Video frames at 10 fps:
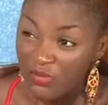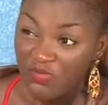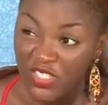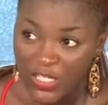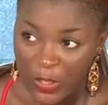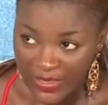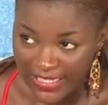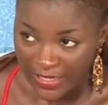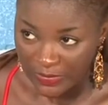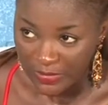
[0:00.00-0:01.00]
Put the gun
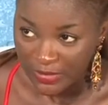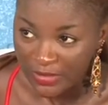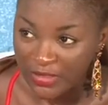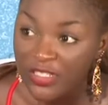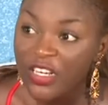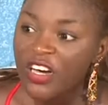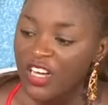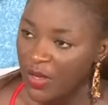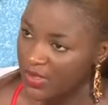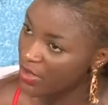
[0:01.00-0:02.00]
down and
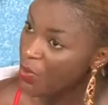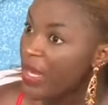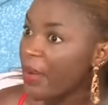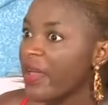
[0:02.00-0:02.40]
I'll tell you why I'm